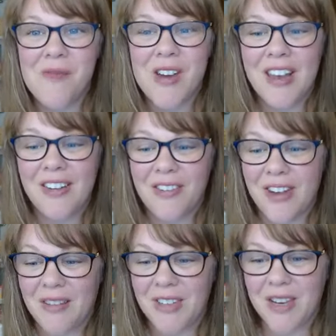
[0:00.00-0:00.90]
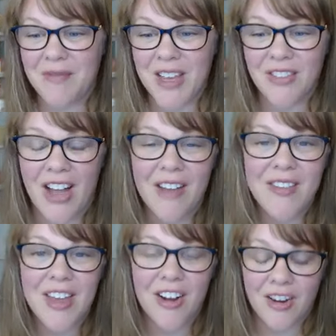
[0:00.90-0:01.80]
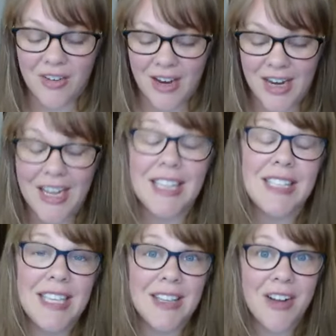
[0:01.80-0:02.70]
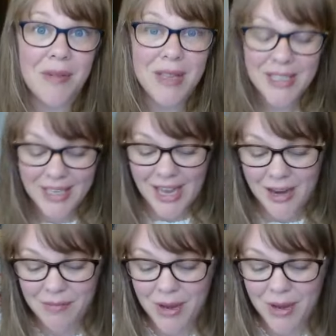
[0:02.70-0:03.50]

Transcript: when I'm done being live here and I can see the comments again.